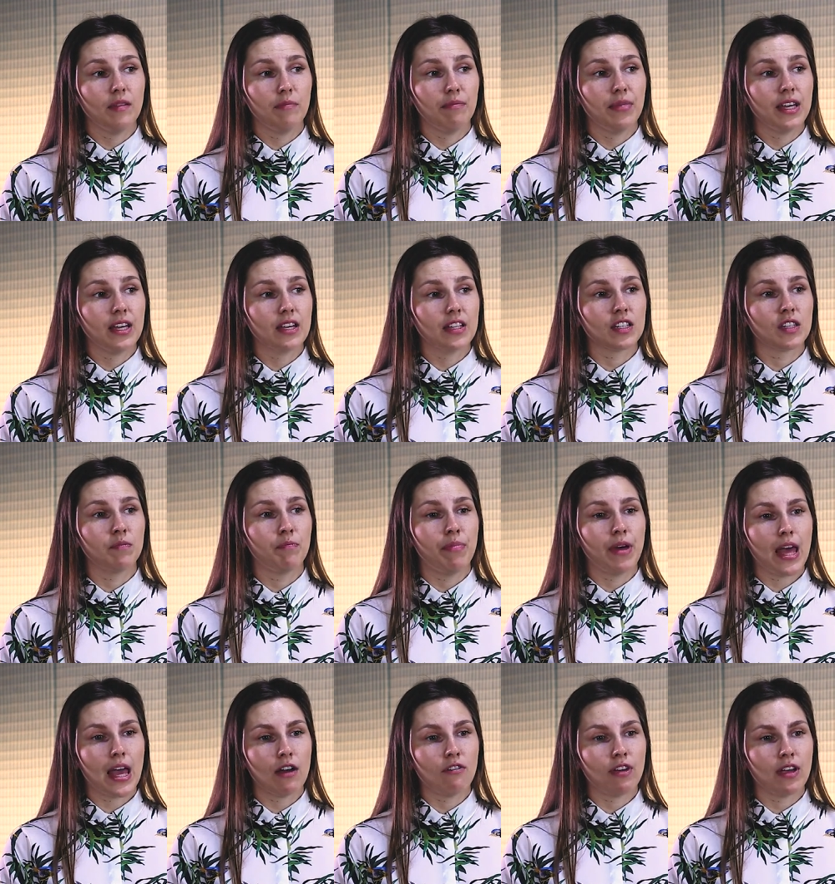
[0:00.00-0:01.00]
the biggest
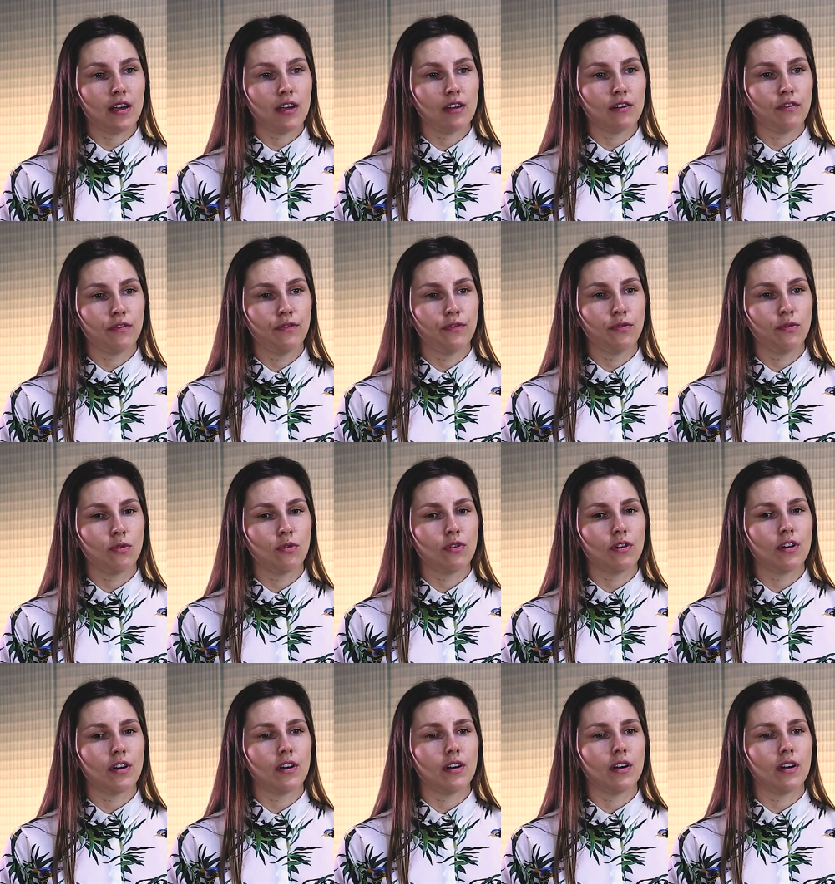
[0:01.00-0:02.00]
barrier
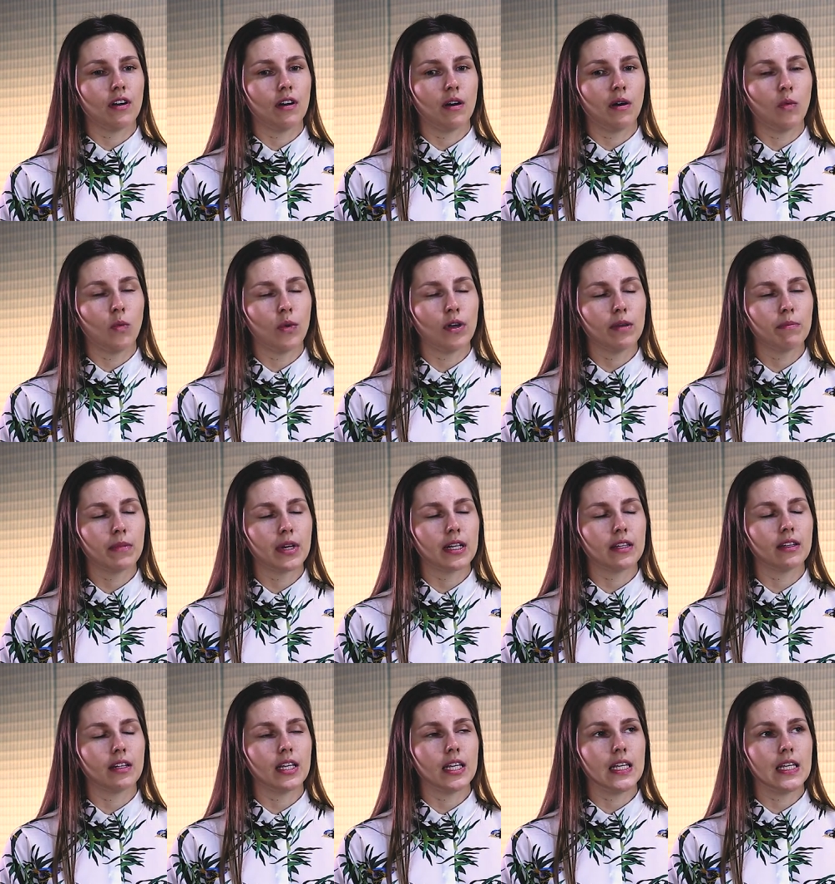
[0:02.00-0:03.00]
for
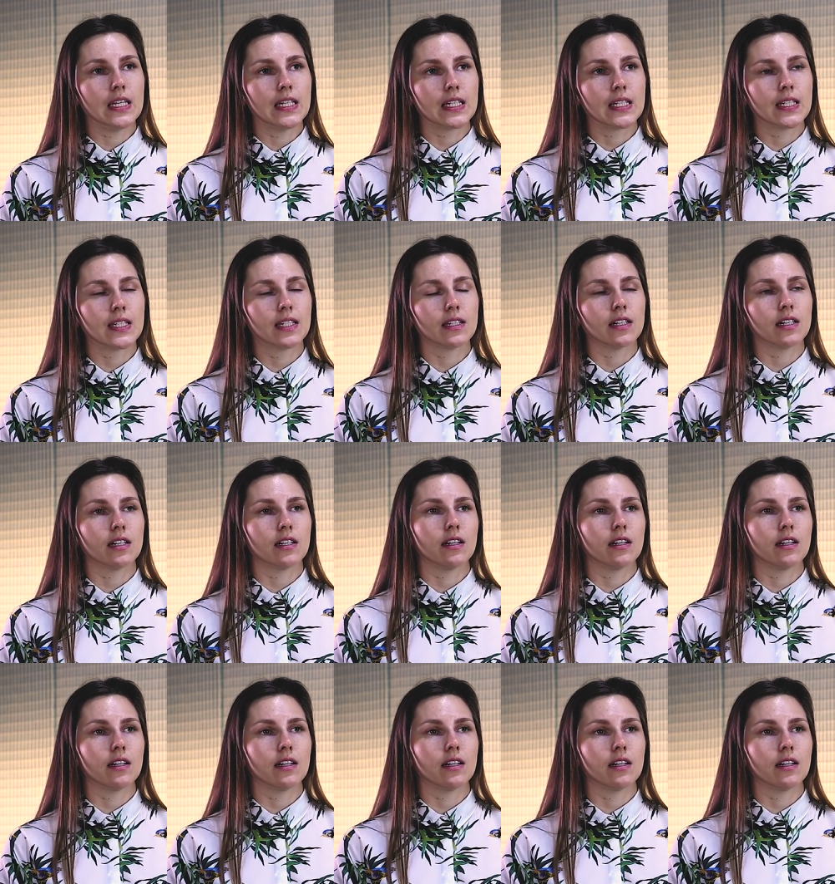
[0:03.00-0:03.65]
women is